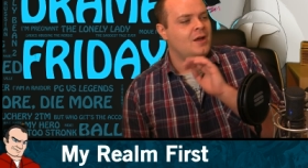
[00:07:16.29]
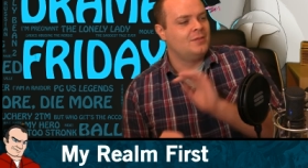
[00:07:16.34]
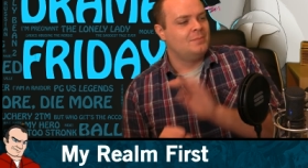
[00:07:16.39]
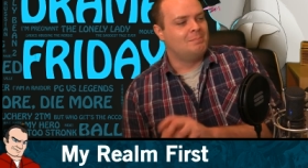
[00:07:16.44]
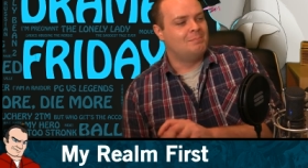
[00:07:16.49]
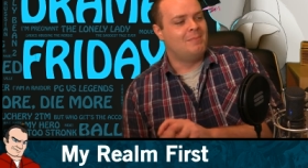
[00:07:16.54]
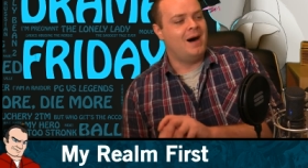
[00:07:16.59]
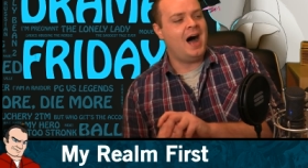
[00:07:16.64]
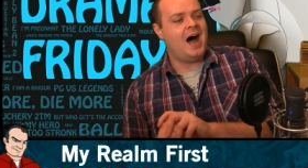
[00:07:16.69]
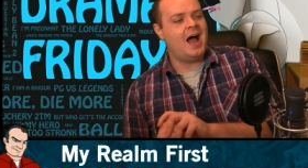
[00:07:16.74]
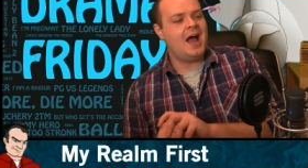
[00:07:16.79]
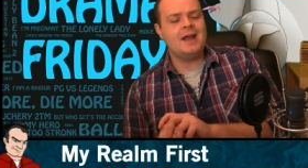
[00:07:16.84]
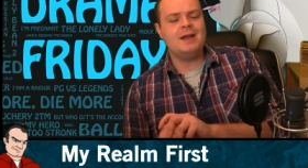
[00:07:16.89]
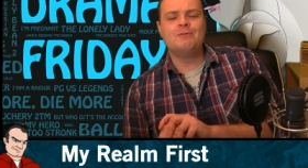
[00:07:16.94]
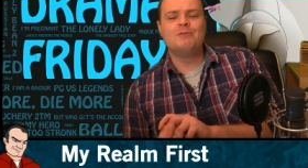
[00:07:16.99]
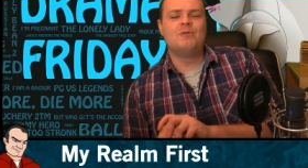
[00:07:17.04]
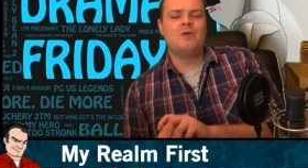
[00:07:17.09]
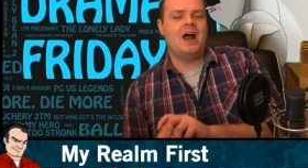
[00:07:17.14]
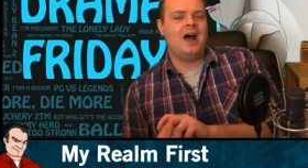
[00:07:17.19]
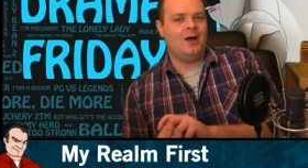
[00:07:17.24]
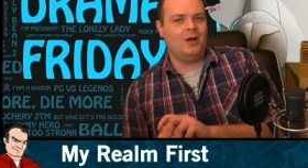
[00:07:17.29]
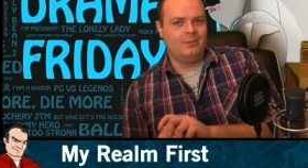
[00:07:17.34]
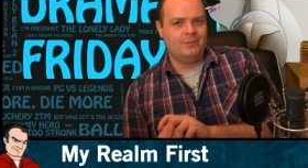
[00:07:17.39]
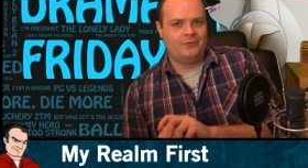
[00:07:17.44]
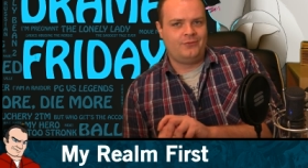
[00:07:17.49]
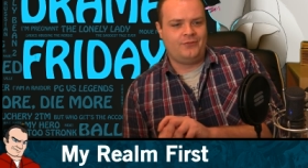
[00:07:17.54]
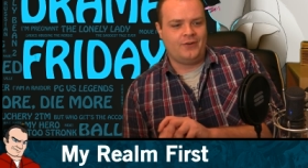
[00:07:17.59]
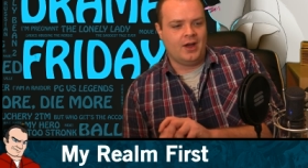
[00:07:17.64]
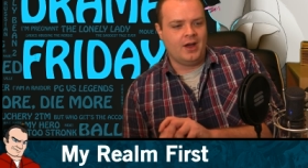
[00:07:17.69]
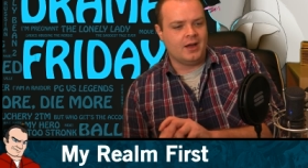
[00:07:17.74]
My realm
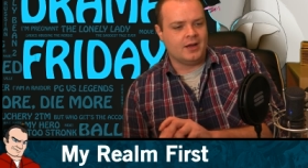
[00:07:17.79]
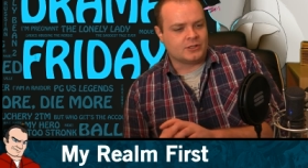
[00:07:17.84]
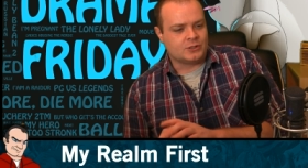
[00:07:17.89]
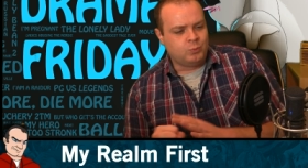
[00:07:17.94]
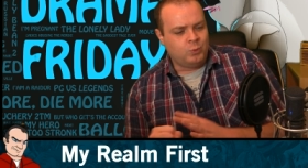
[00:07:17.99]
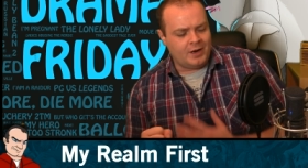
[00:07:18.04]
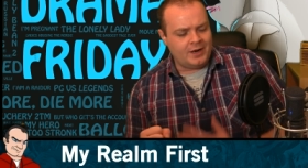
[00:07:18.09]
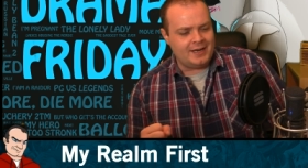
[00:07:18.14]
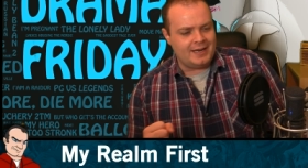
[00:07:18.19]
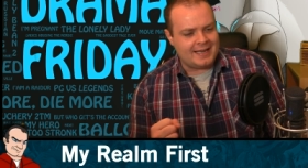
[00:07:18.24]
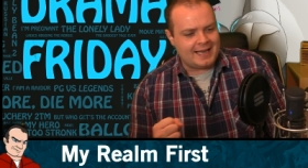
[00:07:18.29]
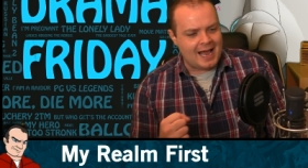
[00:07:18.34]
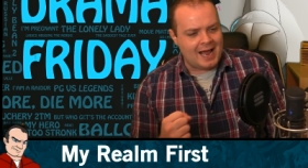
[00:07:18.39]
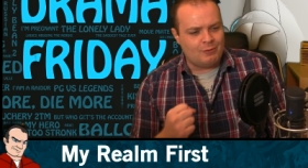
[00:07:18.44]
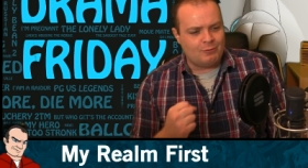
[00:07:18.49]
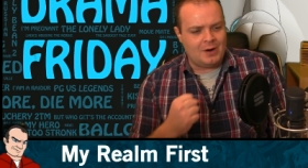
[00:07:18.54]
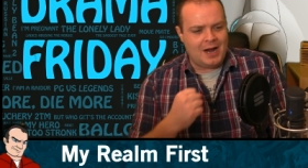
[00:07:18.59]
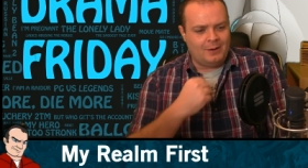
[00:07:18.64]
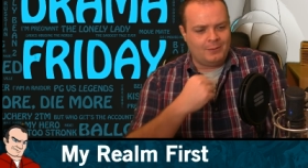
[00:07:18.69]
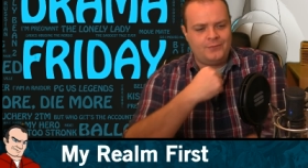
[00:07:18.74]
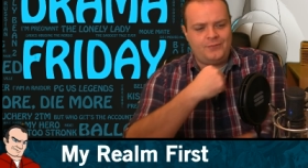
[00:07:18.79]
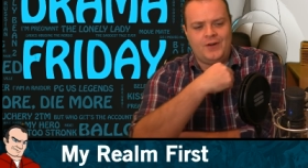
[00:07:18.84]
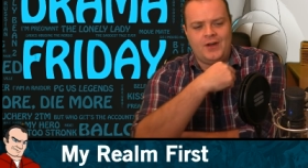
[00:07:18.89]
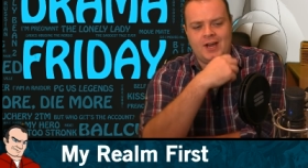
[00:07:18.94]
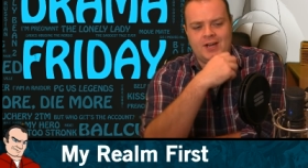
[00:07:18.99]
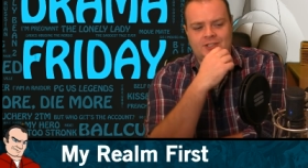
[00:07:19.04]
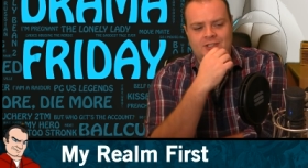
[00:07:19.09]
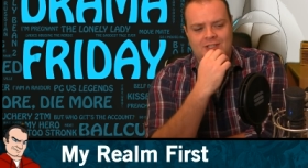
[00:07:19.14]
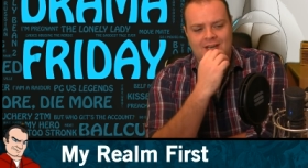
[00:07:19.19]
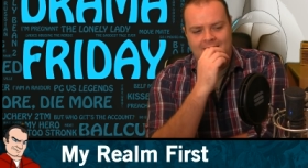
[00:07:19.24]
first. What did you get a realm
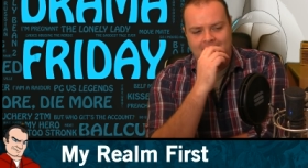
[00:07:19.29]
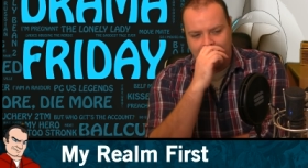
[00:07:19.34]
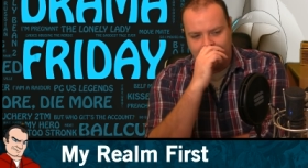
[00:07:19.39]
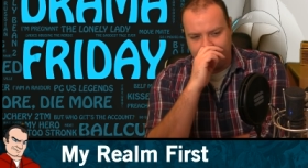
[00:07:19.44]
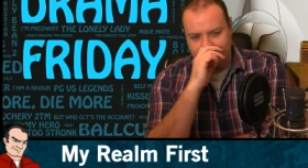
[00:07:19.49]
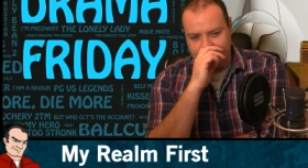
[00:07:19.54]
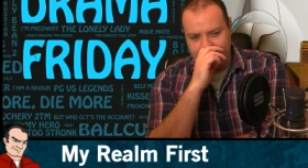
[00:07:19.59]
first in?